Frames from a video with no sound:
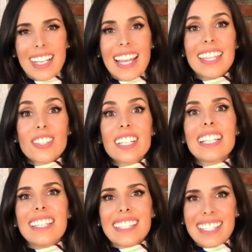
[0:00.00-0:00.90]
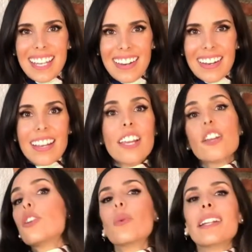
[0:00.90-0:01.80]
Additionally, this year,
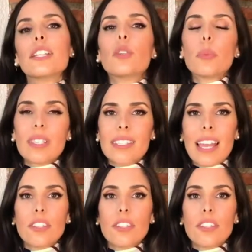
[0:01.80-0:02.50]
you will need to present